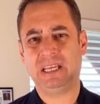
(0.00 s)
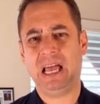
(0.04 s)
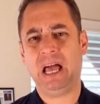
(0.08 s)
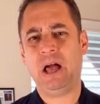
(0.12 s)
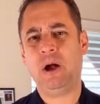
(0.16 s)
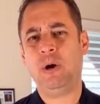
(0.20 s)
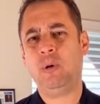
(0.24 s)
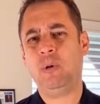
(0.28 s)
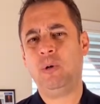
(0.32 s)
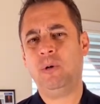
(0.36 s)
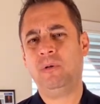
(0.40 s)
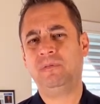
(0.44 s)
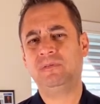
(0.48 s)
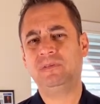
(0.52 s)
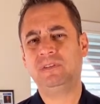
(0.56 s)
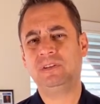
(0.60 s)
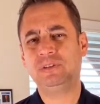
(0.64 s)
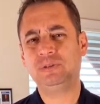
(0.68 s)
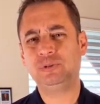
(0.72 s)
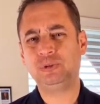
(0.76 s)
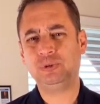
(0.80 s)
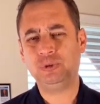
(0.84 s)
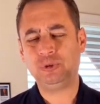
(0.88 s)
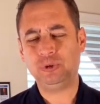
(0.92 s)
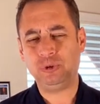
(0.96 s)
How often
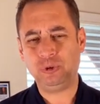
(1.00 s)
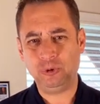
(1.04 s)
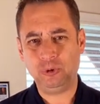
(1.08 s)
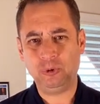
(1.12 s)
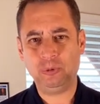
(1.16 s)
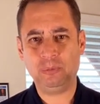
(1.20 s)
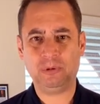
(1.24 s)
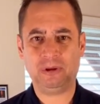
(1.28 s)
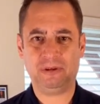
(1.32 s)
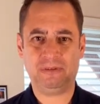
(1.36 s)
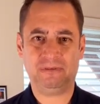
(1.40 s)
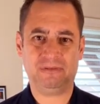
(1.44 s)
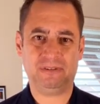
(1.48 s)
do you, my